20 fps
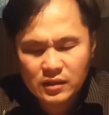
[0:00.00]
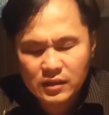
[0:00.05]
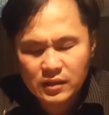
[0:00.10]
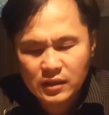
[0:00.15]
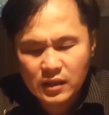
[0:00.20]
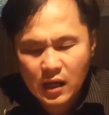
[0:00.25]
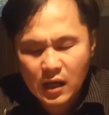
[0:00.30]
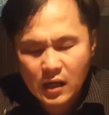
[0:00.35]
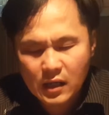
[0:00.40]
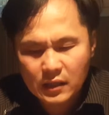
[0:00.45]

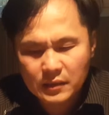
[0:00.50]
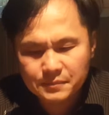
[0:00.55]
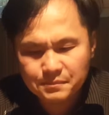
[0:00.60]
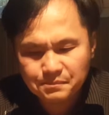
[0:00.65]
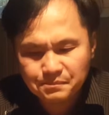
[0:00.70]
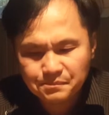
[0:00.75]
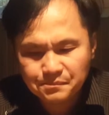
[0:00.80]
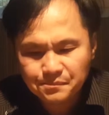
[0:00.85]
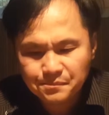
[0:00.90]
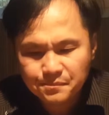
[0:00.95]
the
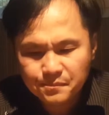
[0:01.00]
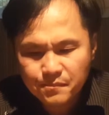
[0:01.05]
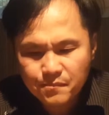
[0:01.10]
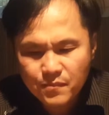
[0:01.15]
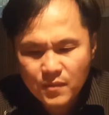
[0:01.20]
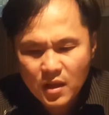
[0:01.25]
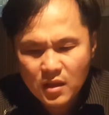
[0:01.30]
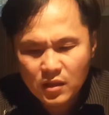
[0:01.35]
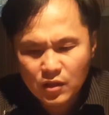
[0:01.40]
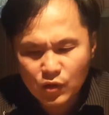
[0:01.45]

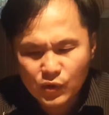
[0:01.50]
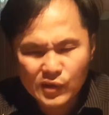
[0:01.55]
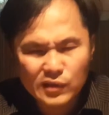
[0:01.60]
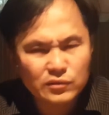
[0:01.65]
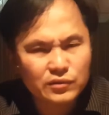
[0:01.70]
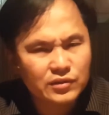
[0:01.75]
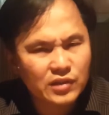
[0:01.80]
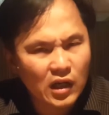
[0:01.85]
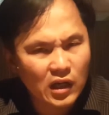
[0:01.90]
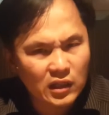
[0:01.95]

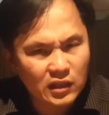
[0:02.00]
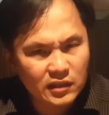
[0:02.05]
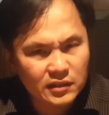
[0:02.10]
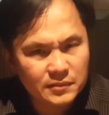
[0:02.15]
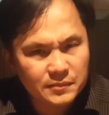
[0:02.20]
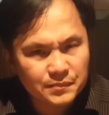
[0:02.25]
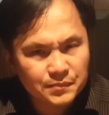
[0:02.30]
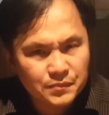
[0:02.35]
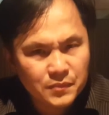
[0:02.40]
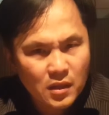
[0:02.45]
grilled duck,
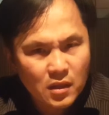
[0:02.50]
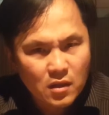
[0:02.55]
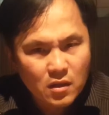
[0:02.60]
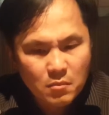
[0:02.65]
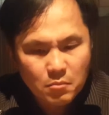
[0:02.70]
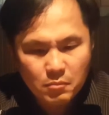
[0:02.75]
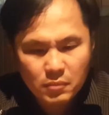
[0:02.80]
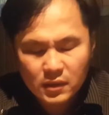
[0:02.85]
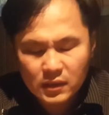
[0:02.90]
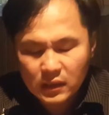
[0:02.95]

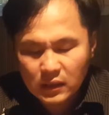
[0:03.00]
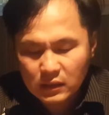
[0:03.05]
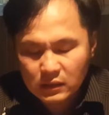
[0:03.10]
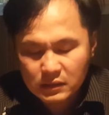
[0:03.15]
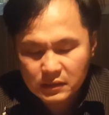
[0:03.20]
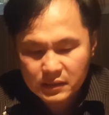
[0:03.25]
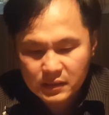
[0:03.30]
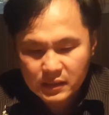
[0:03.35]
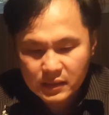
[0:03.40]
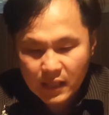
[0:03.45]
but
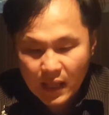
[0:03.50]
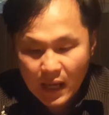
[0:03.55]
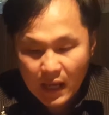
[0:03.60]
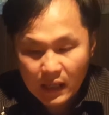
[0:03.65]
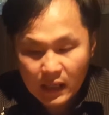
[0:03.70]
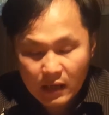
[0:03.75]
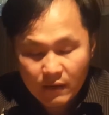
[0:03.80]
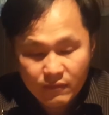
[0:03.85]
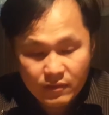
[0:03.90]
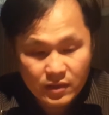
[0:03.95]
other than
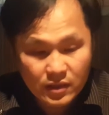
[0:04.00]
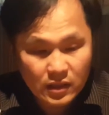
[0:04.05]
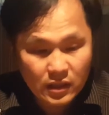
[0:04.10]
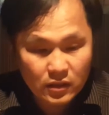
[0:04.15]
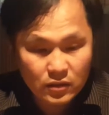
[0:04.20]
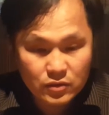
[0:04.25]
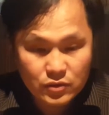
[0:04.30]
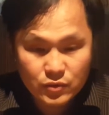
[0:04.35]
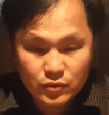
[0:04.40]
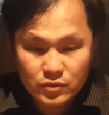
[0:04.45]
that, everything
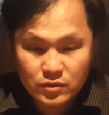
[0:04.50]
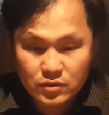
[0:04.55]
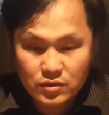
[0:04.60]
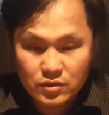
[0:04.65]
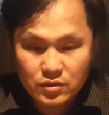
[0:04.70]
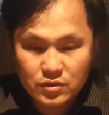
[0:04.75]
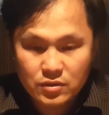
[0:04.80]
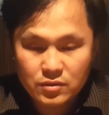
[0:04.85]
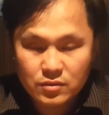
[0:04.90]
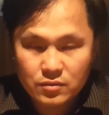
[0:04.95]
else
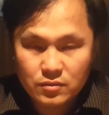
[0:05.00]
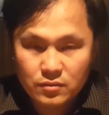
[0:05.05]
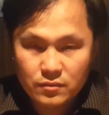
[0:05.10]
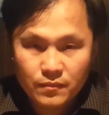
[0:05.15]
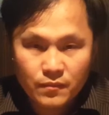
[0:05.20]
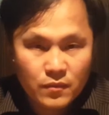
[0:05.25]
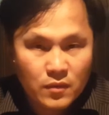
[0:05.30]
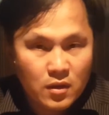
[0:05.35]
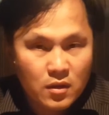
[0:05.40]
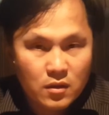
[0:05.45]

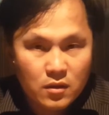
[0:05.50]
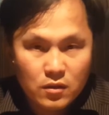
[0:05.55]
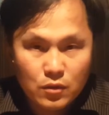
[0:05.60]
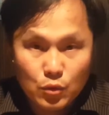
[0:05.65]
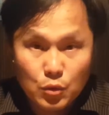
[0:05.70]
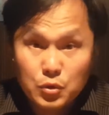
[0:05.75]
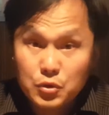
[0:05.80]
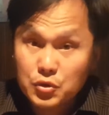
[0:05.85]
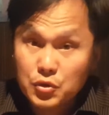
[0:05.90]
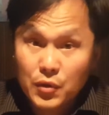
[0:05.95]

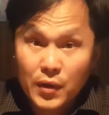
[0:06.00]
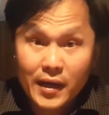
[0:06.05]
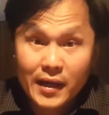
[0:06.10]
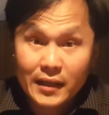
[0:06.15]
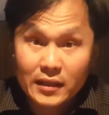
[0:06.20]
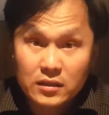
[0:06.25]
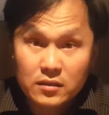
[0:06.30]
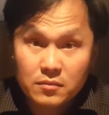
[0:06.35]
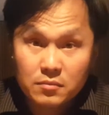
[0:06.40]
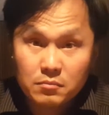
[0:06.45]
was great
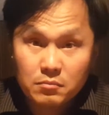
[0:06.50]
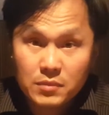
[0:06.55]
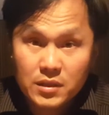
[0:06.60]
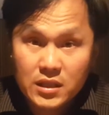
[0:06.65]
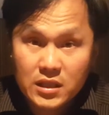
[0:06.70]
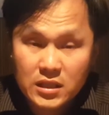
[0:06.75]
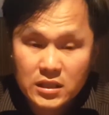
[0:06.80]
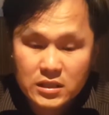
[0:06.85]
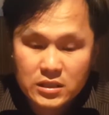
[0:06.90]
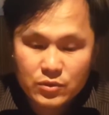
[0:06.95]

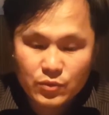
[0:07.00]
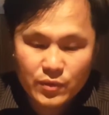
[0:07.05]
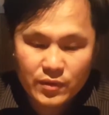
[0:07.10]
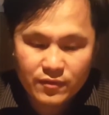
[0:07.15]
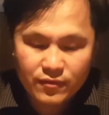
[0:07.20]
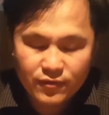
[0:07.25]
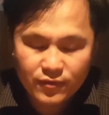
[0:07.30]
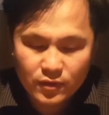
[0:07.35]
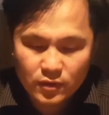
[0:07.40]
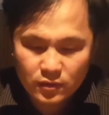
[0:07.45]
because we
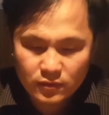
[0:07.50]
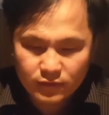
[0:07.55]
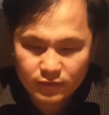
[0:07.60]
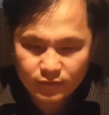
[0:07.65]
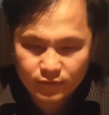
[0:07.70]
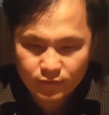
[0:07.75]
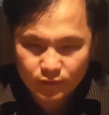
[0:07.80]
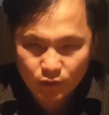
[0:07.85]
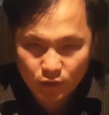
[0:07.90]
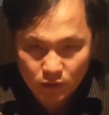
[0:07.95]
feel
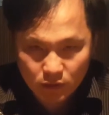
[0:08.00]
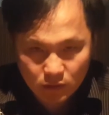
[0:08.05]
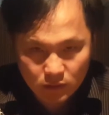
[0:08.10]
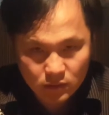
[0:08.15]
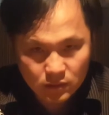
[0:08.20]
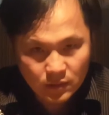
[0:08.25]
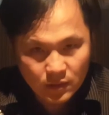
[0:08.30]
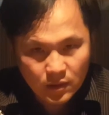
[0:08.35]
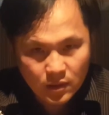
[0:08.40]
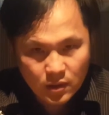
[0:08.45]
full,
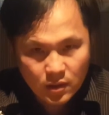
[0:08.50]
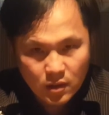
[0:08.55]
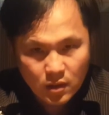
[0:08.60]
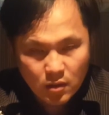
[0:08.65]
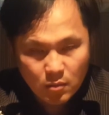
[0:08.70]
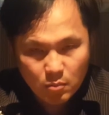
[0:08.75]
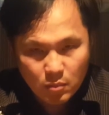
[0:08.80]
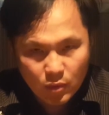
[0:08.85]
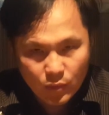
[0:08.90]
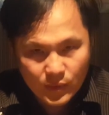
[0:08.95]

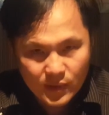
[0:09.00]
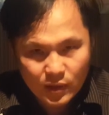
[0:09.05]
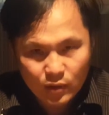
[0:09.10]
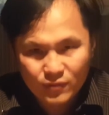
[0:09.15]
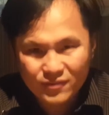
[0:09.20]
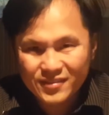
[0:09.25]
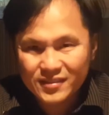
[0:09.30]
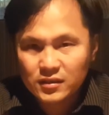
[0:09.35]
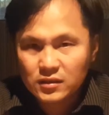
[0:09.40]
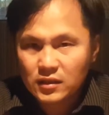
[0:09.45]
but we
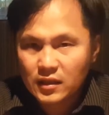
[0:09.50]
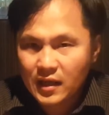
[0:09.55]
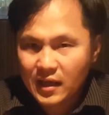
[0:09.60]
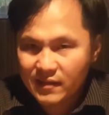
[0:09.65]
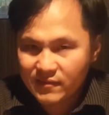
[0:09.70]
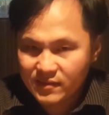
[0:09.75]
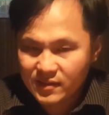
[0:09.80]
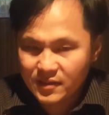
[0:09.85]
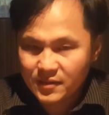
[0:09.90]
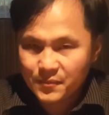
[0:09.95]
don't feel
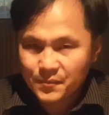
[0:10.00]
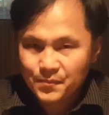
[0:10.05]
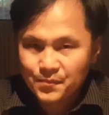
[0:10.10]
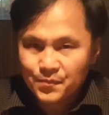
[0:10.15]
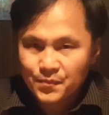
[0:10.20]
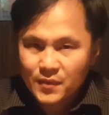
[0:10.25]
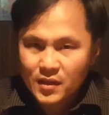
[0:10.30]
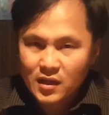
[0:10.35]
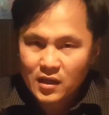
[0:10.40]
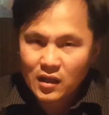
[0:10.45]
heavy.
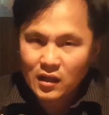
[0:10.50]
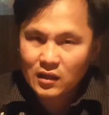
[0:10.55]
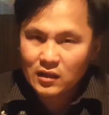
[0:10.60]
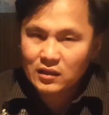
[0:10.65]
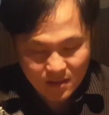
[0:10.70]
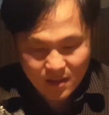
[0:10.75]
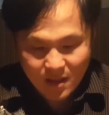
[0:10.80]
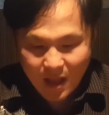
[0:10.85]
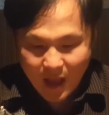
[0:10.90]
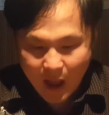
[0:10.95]

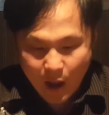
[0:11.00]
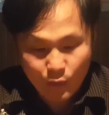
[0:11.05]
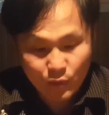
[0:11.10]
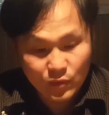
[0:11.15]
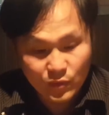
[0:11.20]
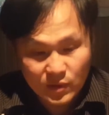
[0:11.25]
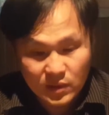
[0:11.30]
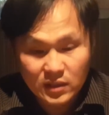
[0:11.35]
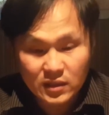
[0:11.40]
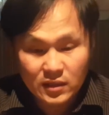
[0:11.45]
I
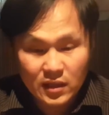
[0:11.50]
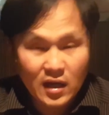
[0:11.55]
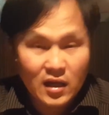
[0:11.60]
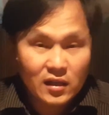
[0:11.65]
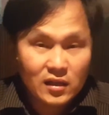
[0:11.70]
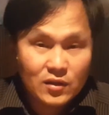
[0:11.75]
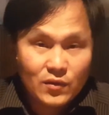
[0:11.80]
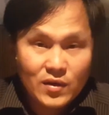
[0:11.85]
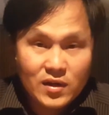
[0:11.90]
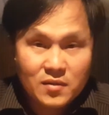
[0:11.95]
would really
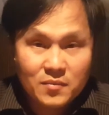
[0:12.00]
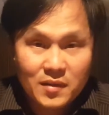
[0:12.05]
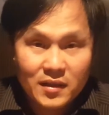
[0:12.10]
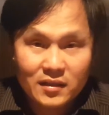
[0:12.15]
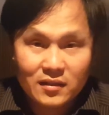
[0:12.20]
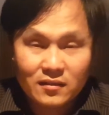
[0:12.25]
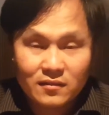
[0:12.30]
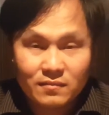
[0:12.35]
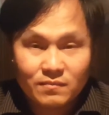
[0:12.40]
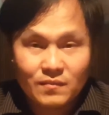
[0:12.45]
highly
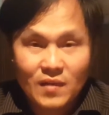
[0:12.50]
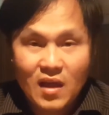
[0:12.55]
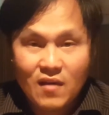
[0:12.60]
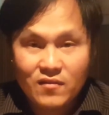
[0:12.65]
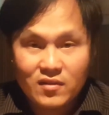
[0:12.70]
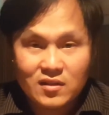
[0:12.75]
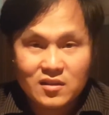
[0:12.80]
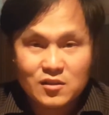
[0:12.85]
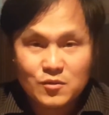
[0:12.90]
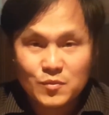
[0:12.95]
recommend
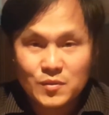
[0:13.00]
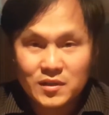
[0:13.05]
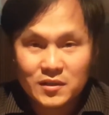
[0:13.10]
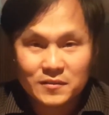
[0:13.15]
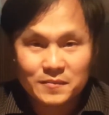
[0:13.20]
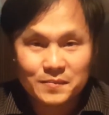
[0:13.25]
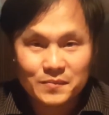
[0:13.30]
having this meal